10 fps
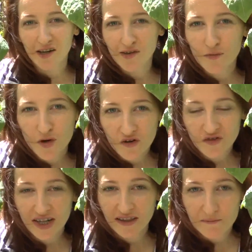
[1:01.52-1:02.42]
on the move
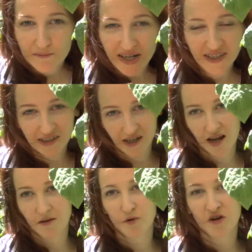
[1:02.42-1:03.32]
to get the best
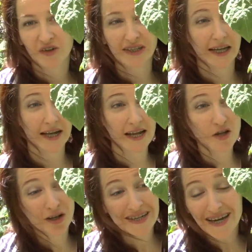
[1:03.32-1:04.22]
and perfect sun. And
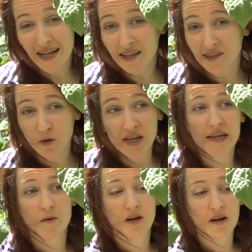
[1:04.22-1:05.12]
you can tell it's
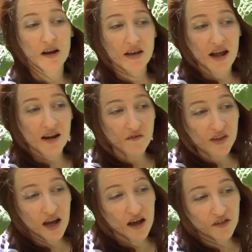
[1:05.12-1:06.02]
working where none of
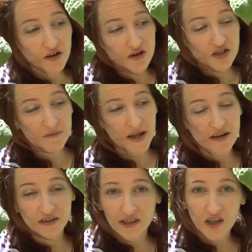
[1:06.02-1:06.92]
the other
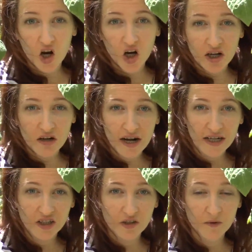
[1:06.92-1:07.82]
tomatoes in the garden are
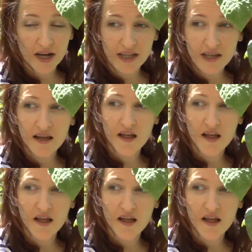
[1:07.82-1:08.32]
actually ready.